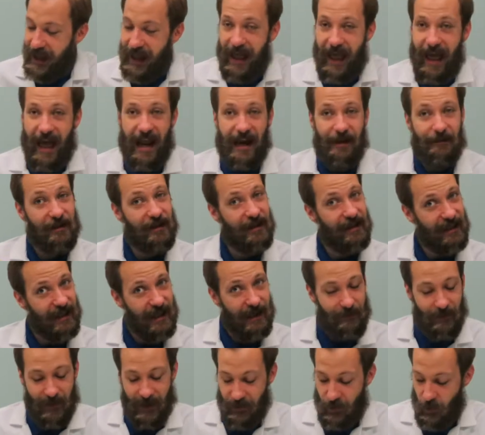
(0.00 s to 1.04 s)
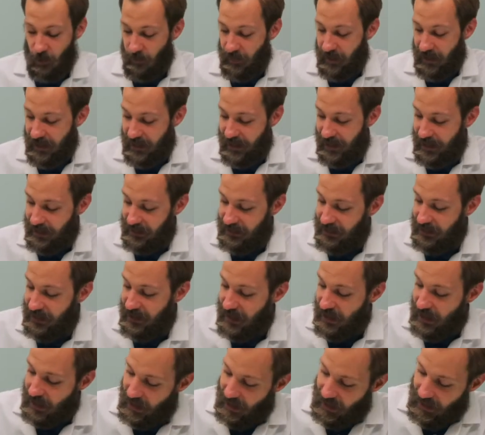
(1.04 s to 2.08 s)
And I'm going to keep my notepad handy
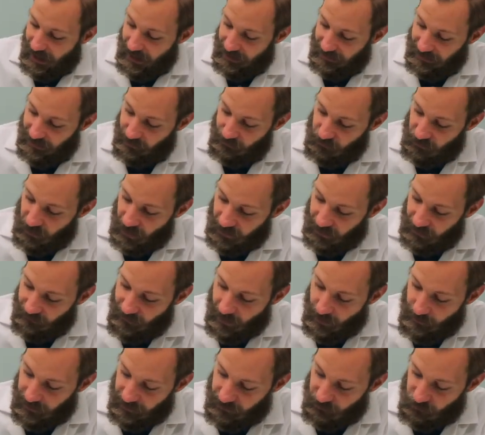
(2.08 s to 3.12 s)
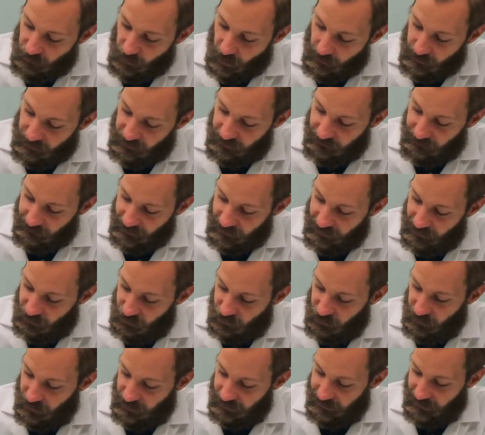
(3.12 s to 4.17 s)
and keep track of how many drops of
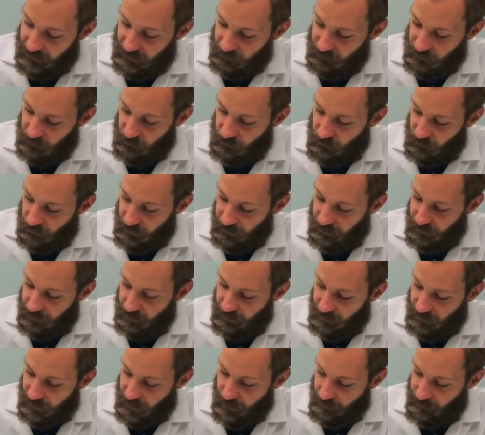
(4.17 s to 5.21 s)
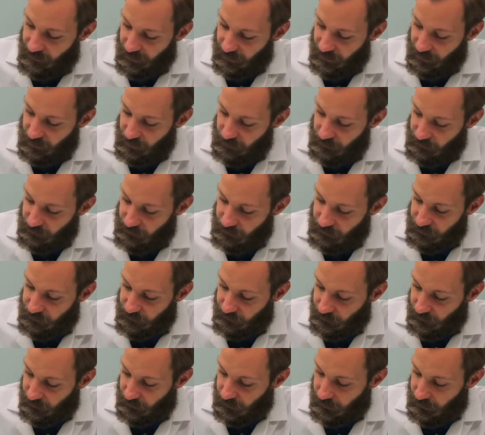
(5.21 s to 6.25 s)
each essential oil I'm going to use.
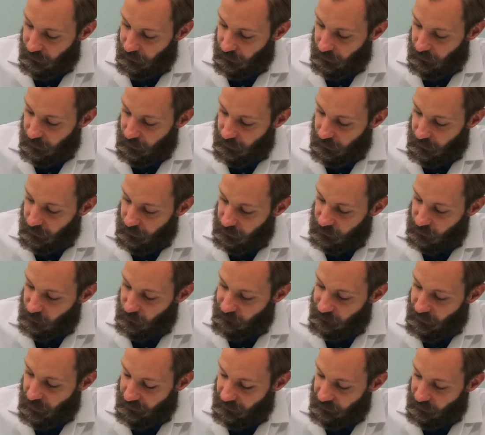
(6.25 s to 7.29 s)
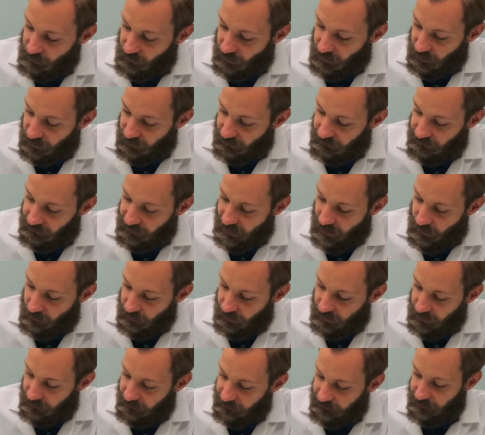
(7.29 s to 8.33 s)
So we've got the myrtle
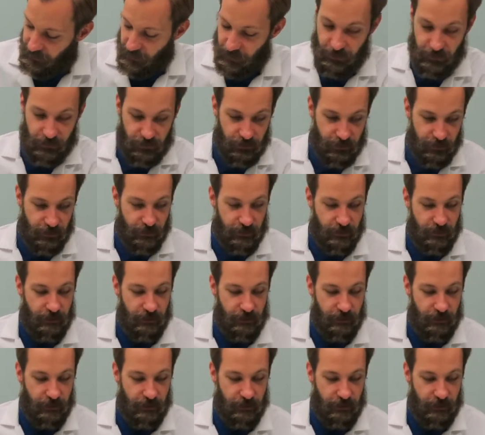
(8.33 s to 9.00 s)
flower first.